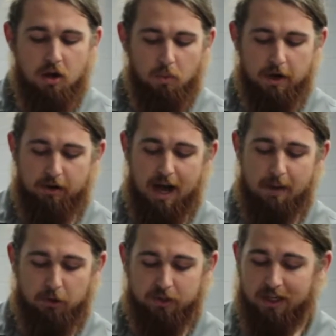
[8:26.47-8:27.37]
We are not
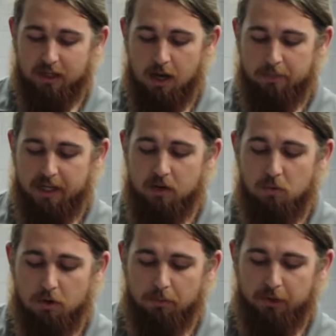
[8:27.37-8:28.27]
building a company,
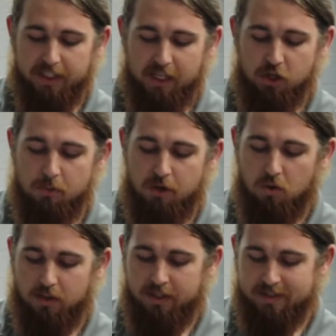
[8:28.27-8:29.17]
we're building a human
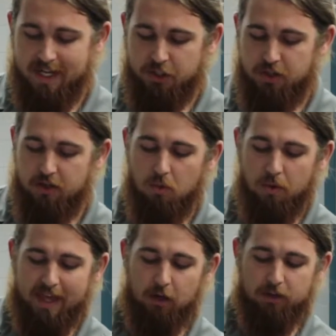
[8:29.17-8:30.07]
organization
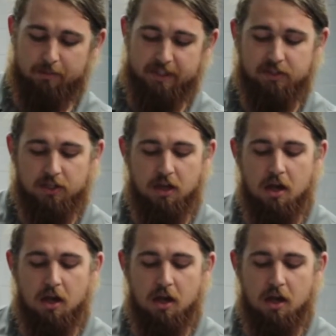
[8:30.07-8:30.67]
without limits.